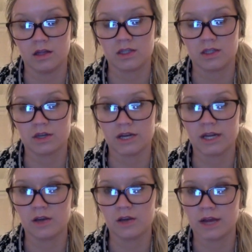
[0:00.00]
Is there
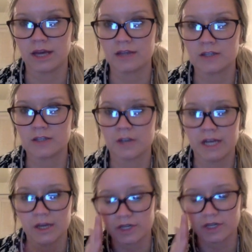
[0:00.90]

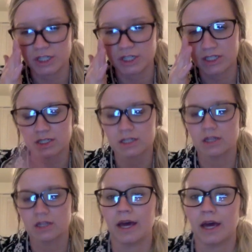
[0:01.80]
any questions
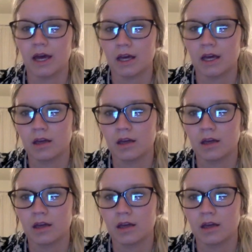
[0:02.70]
that